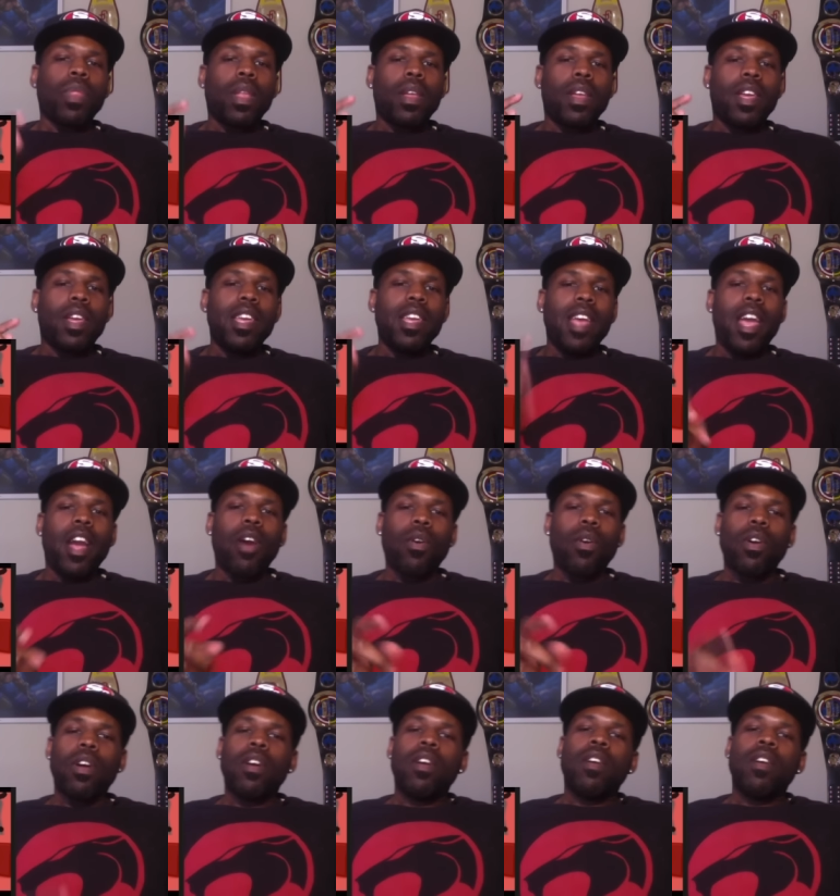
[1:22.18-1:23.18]

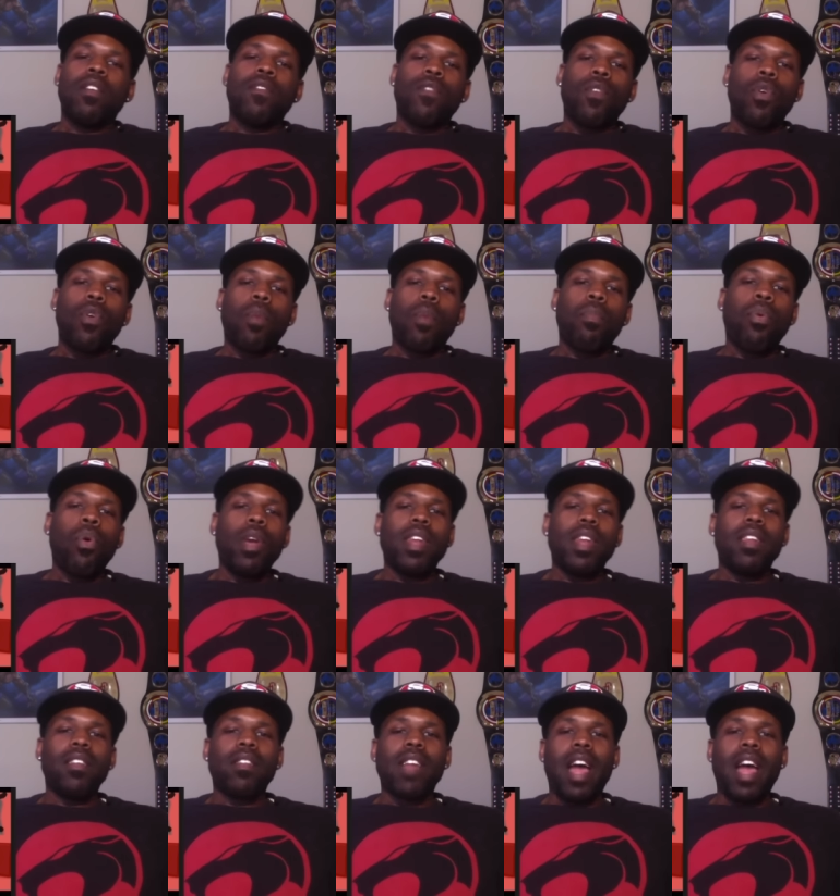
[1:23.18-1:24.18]
Kiera, for
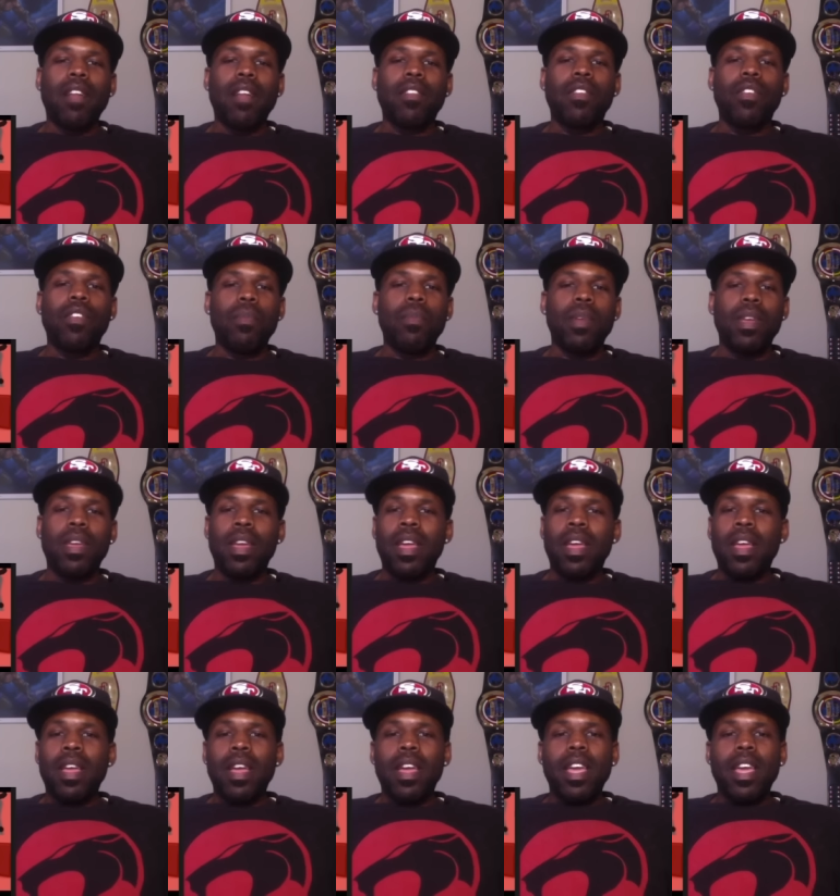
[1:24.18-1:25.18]
pointing this out to me.
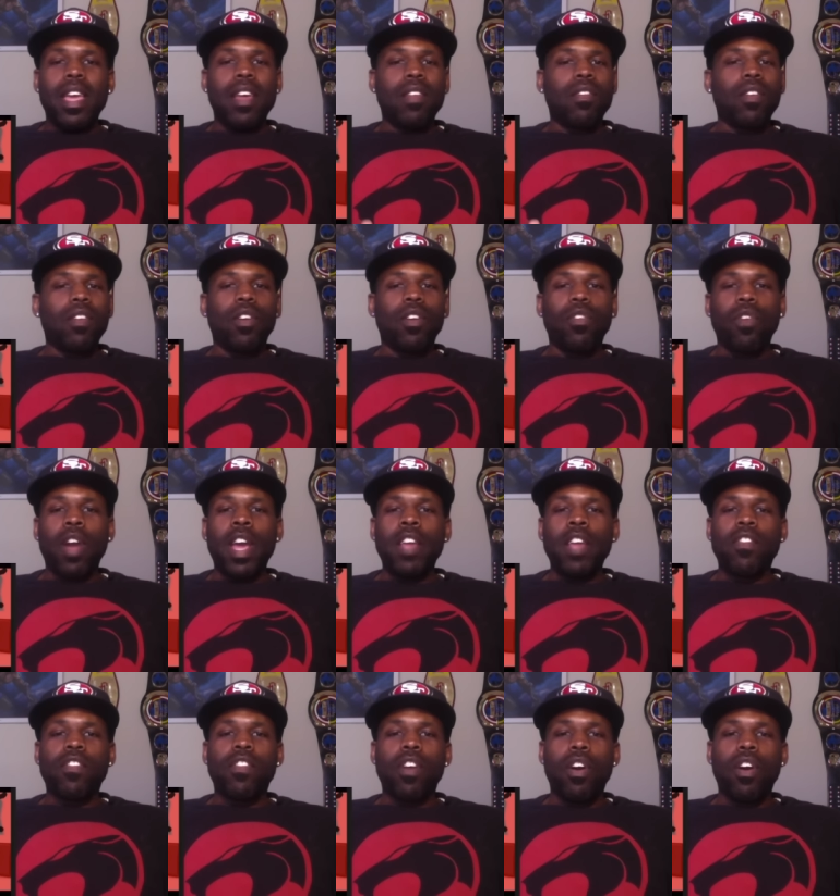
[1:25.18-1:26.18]
It's a
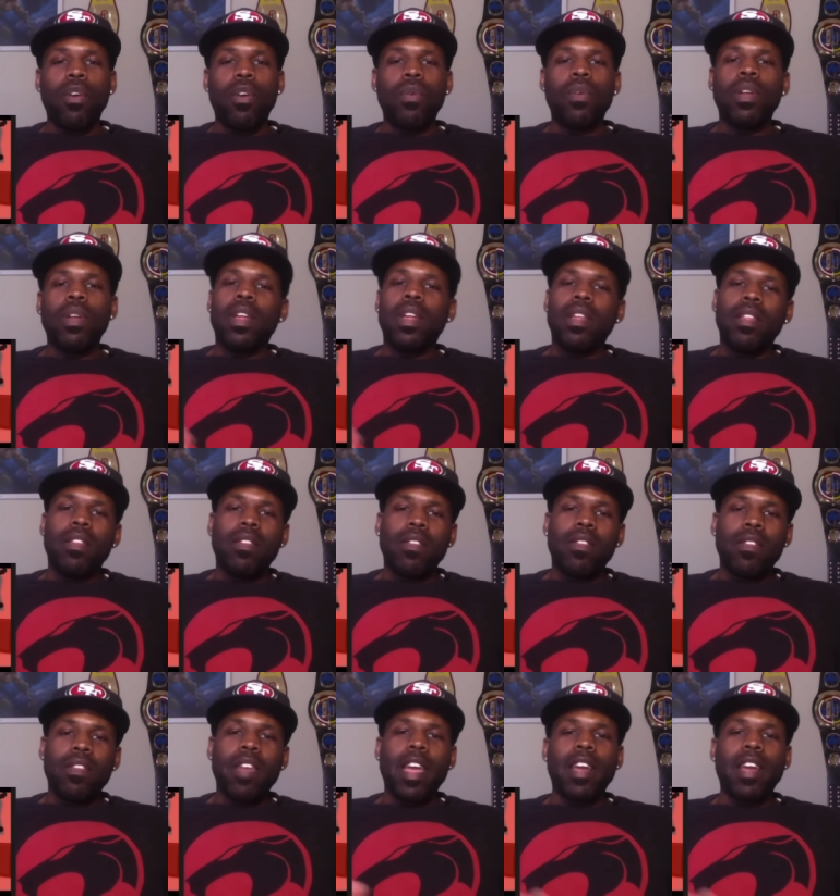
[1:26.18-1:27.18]
great show.
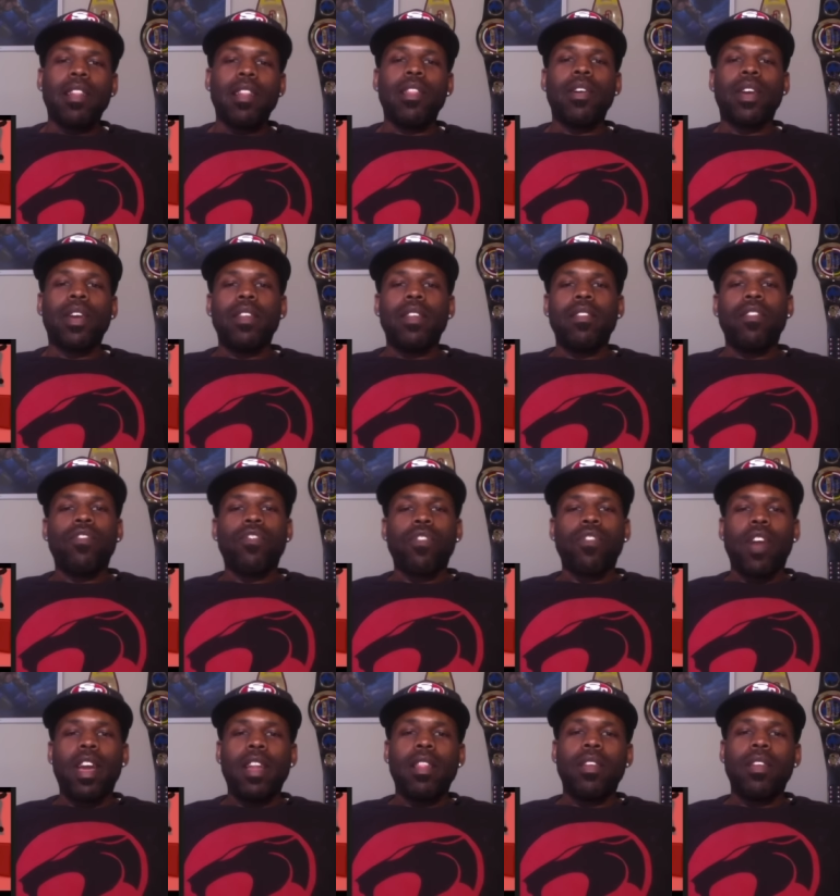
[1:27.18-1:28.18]
Take a look at the
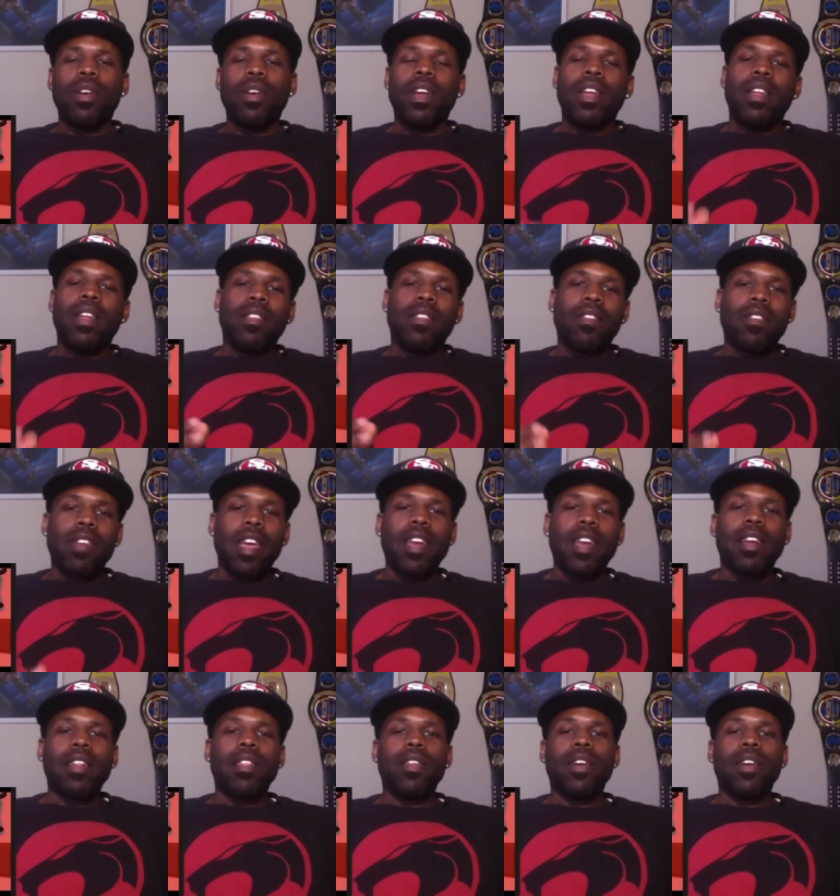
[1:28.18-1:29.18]
trailer.
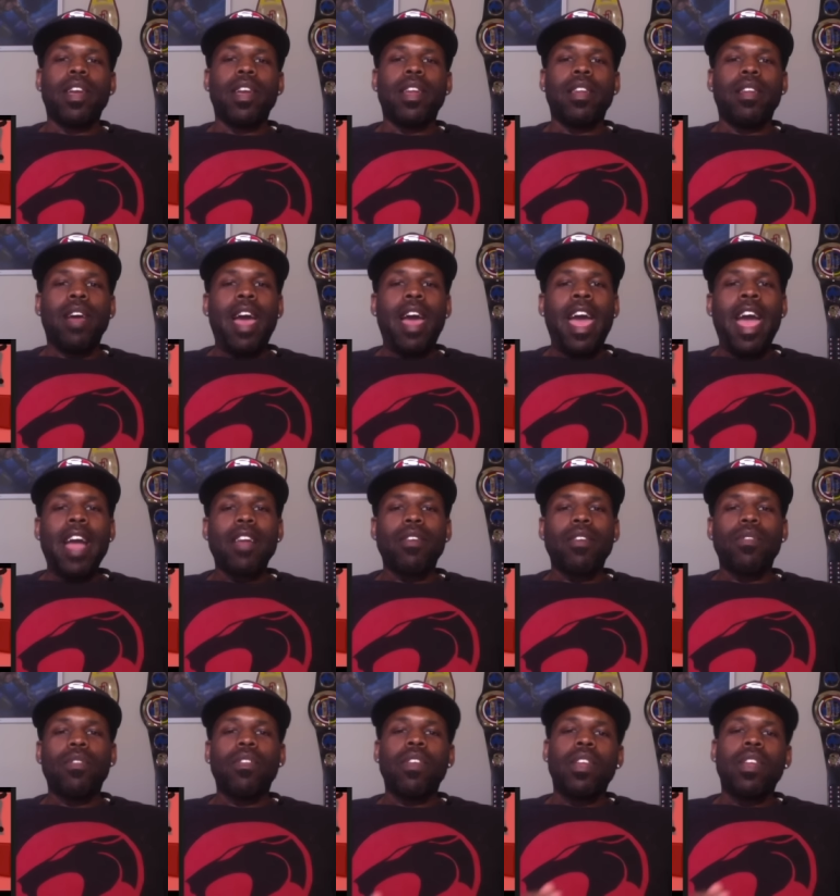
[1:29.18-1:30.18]
Take a look at the
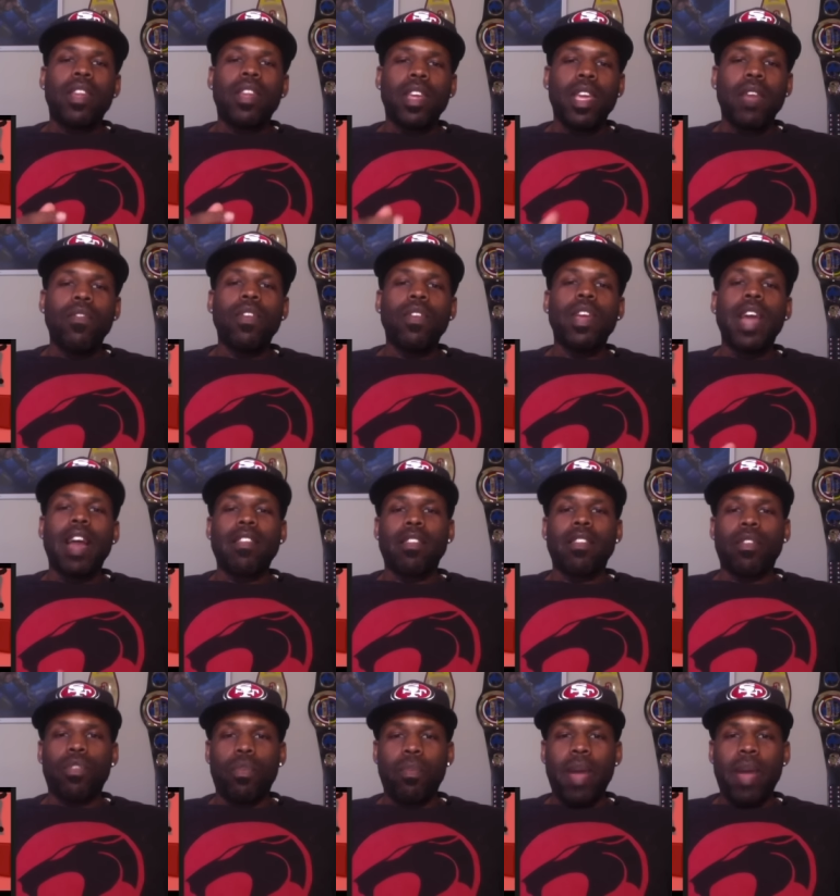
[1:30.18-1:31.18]
actors to give you guys a
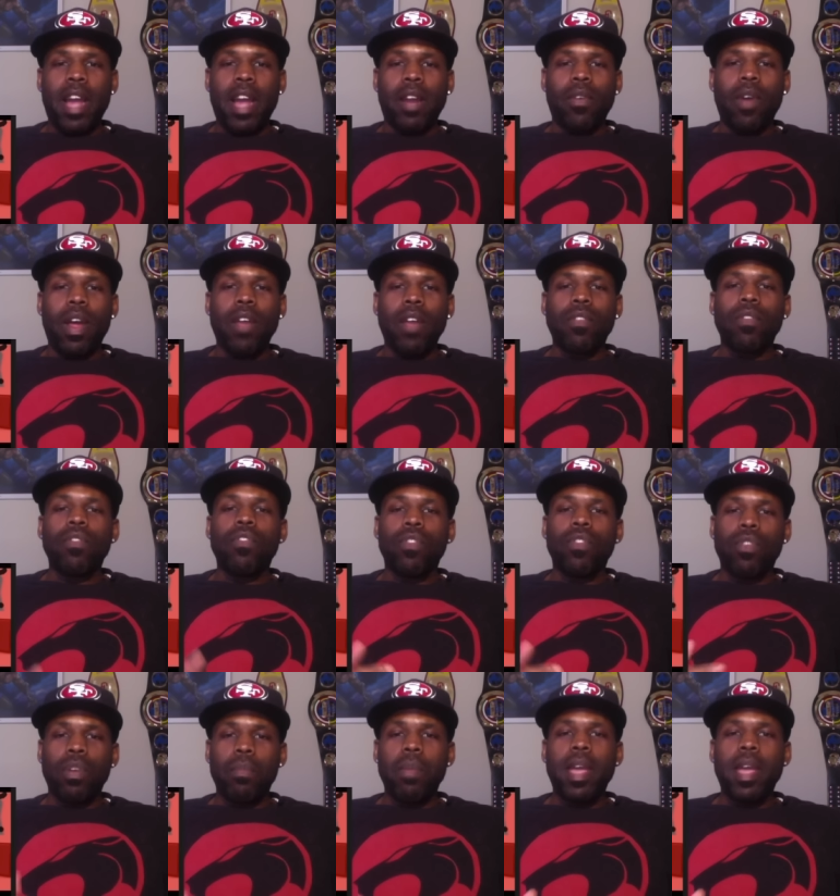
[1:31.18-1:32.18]
little background so that
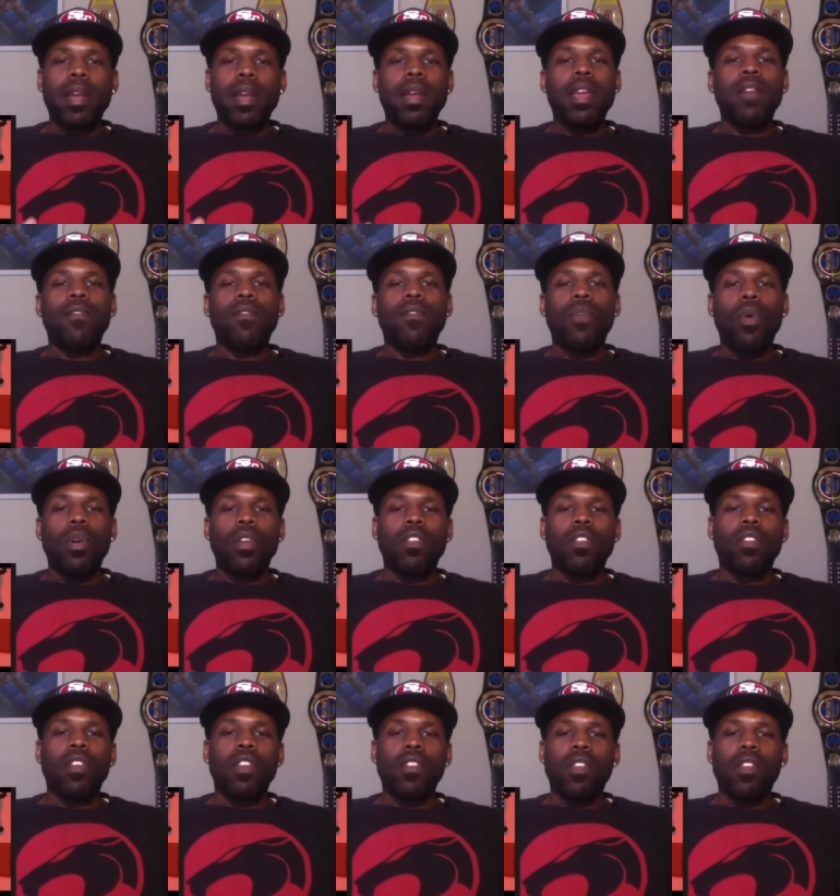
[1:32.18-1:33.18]
you can make an informed
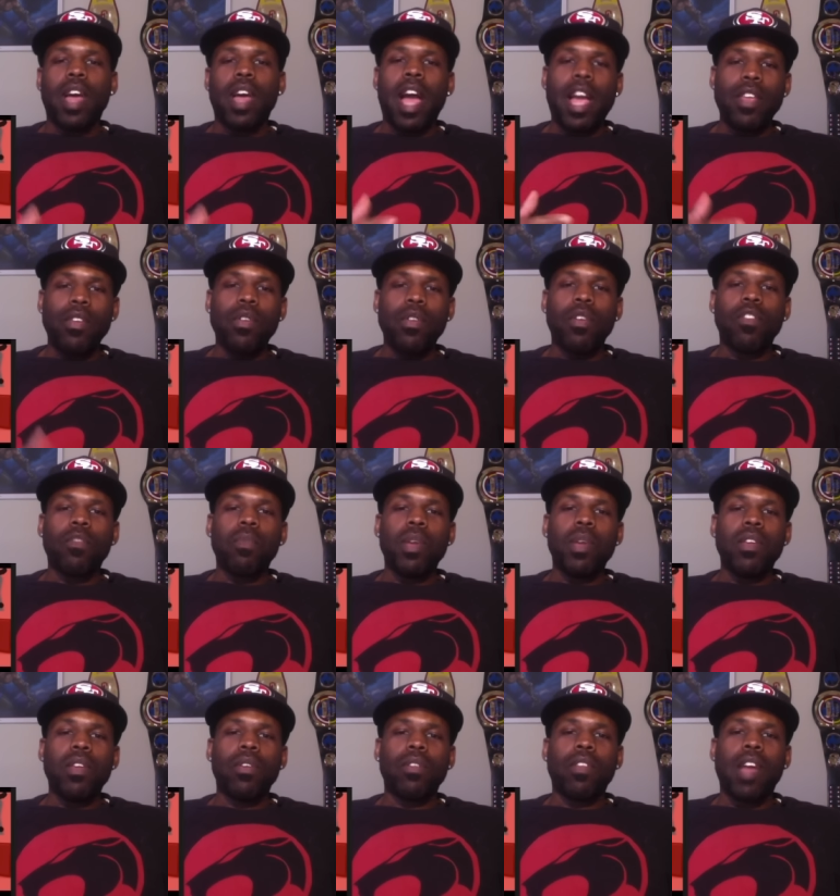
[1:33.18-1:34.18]
decision on how you're going to
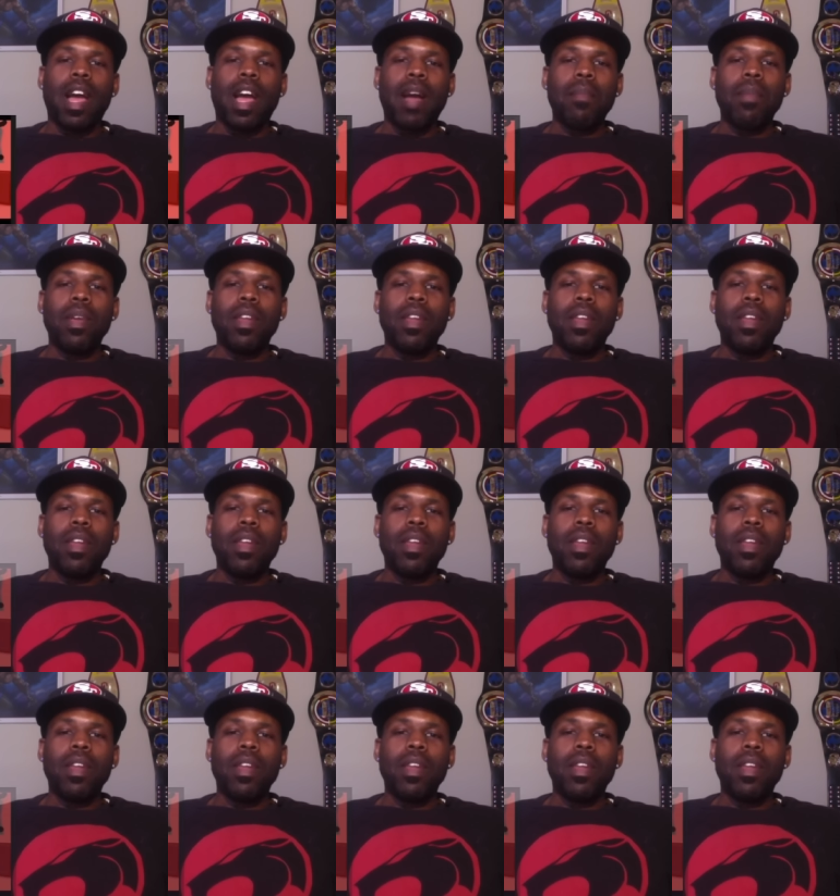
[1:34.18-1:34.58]
spend your time being